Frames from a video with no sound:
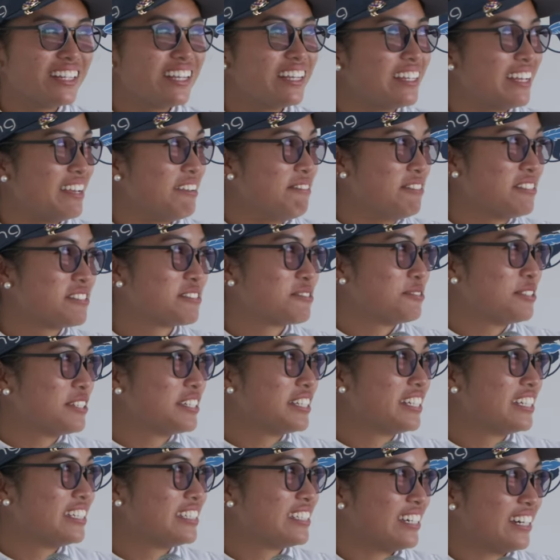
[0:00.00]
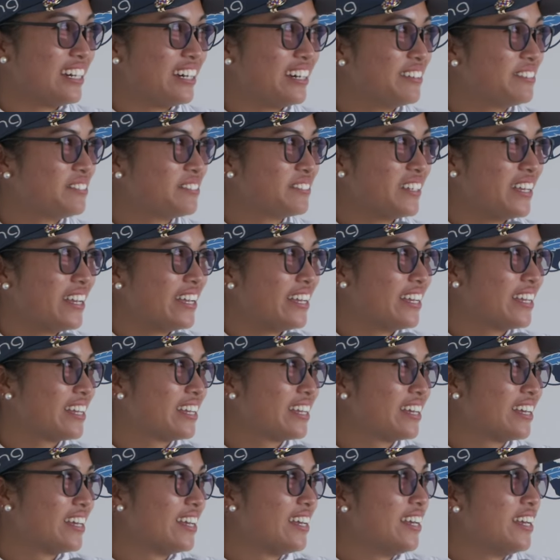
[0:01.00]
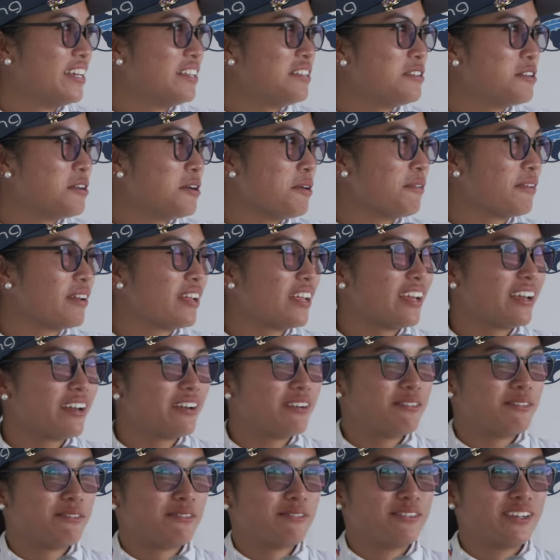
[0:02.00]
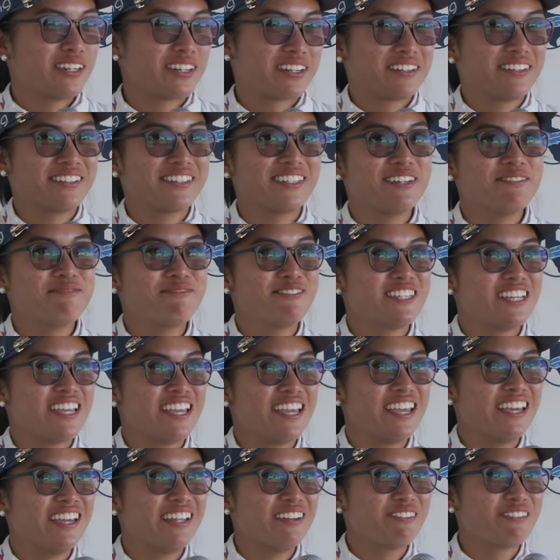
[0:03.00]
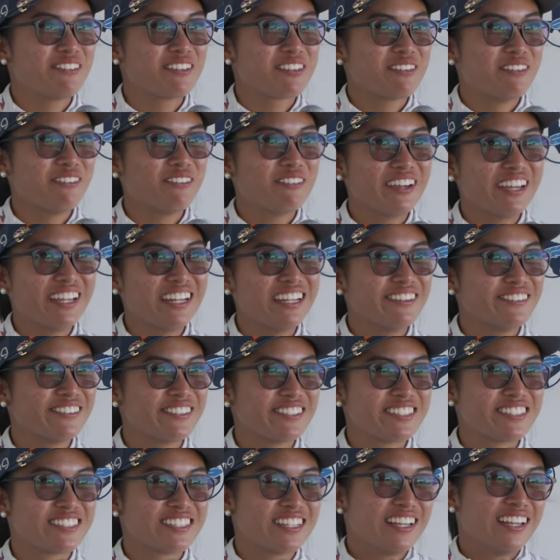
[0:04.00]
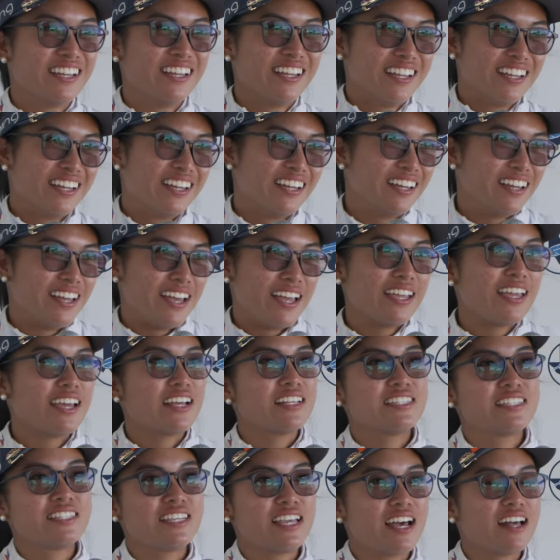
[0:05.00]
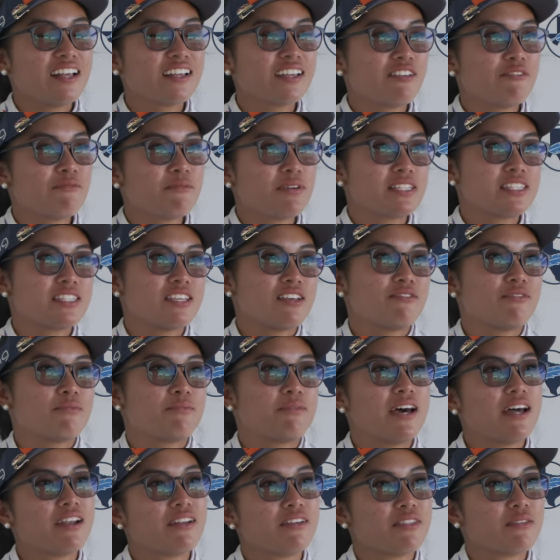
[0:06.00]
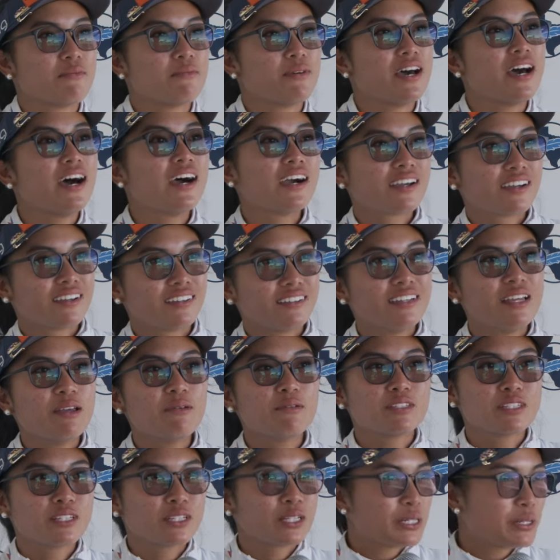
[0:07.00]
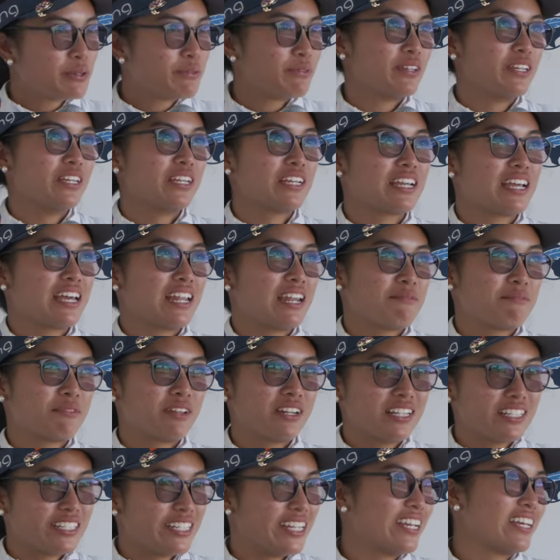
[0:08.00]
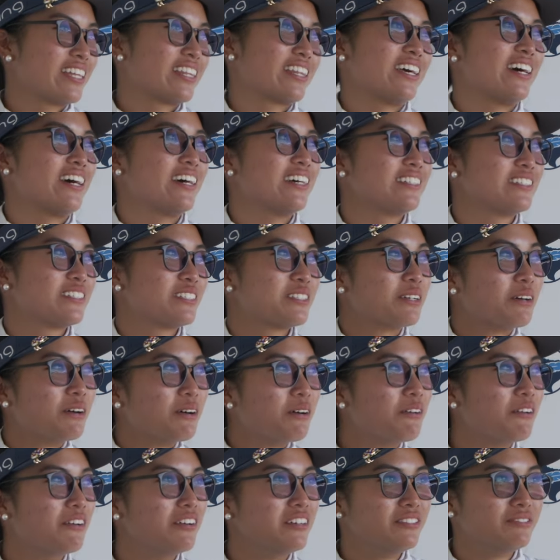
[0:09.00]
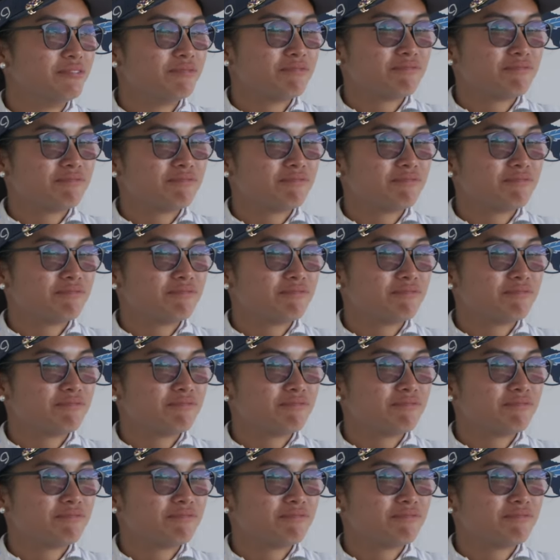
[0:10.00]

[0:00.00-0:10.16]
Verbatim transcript: It, it was really tough. Like knowing what club to hit with a wind. it was. I guess yeah. I'll give myself a pat on the back. It was a good week, and I'm gonna take that. So